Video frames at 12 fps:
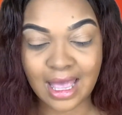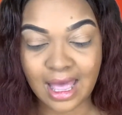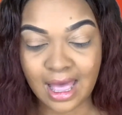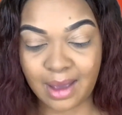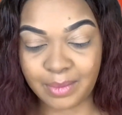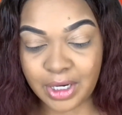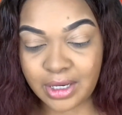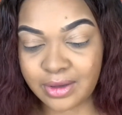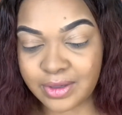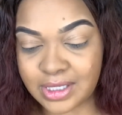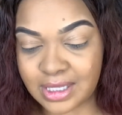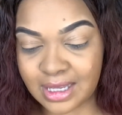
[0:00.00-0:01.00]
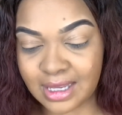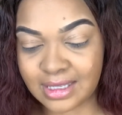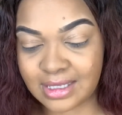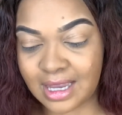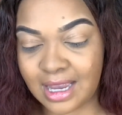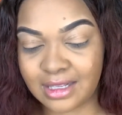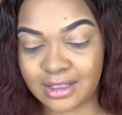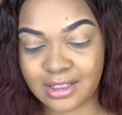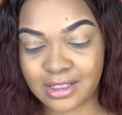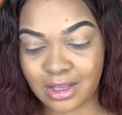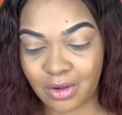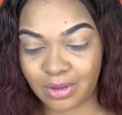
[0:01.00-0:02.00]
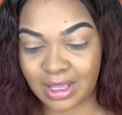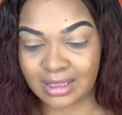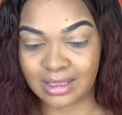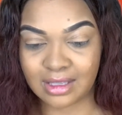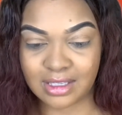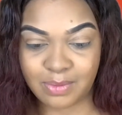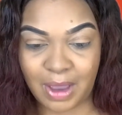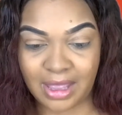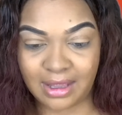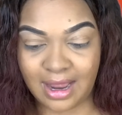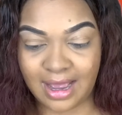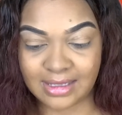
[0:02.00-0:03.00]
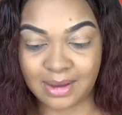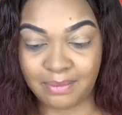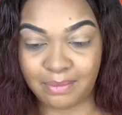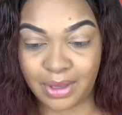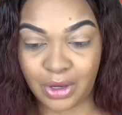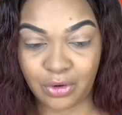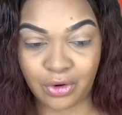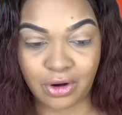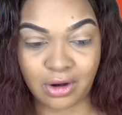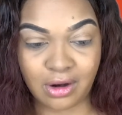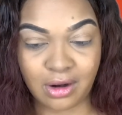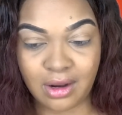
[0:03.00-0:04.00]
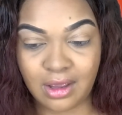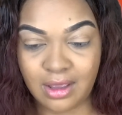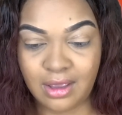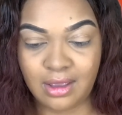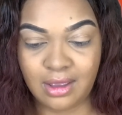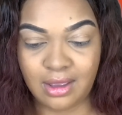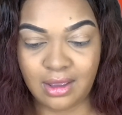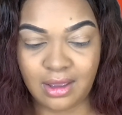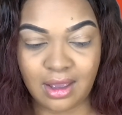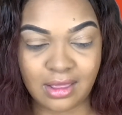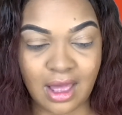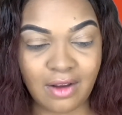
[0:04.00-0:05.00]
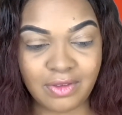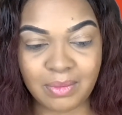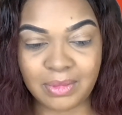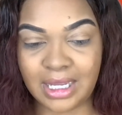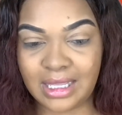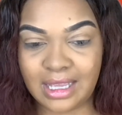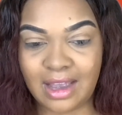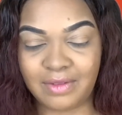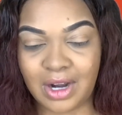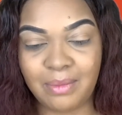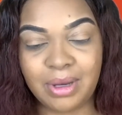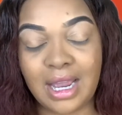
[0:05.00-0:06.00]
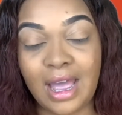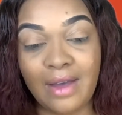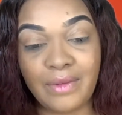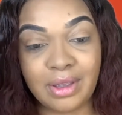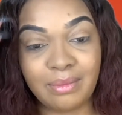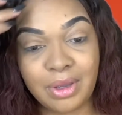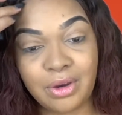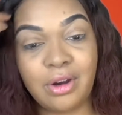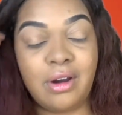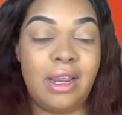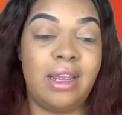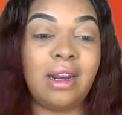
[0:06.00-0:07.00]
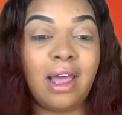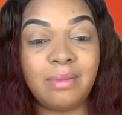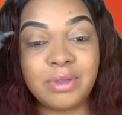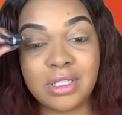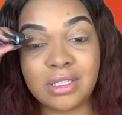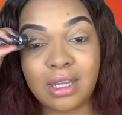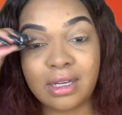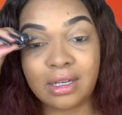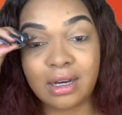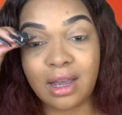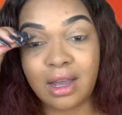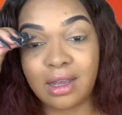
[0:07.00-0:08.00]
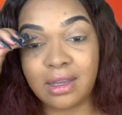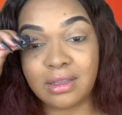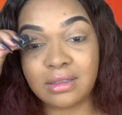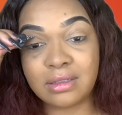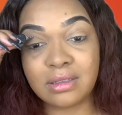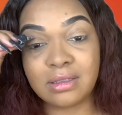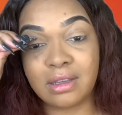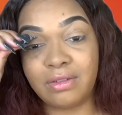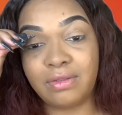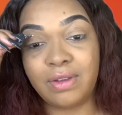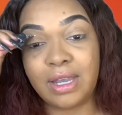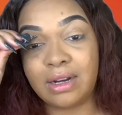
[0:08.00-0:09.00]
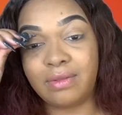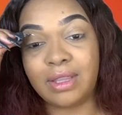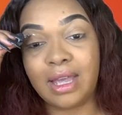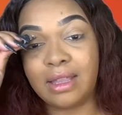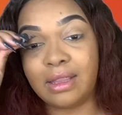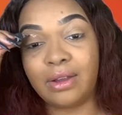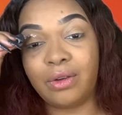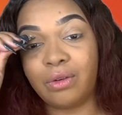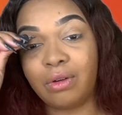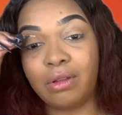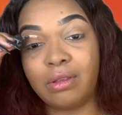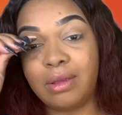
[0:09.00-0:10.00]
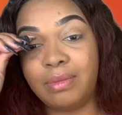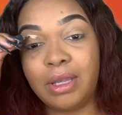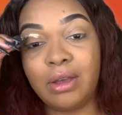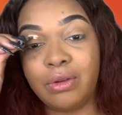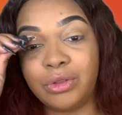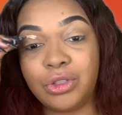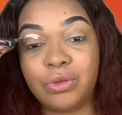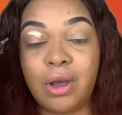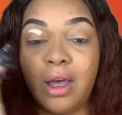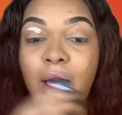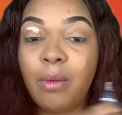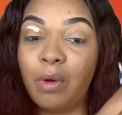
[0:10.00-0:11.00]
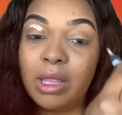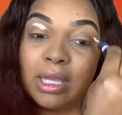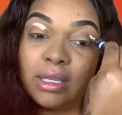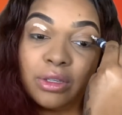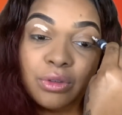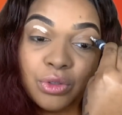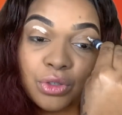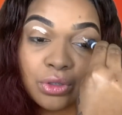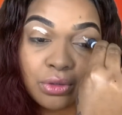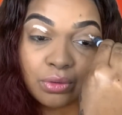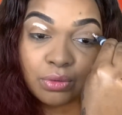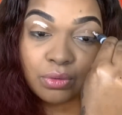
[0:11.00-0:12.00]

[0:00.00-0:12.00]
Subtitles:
I'm gonna use this, and so glad that this palette has a mirror. A lot of them lately have not been having a mirror, and I'm just like not a fan of that. Like, girl, let me hold you up while I use you.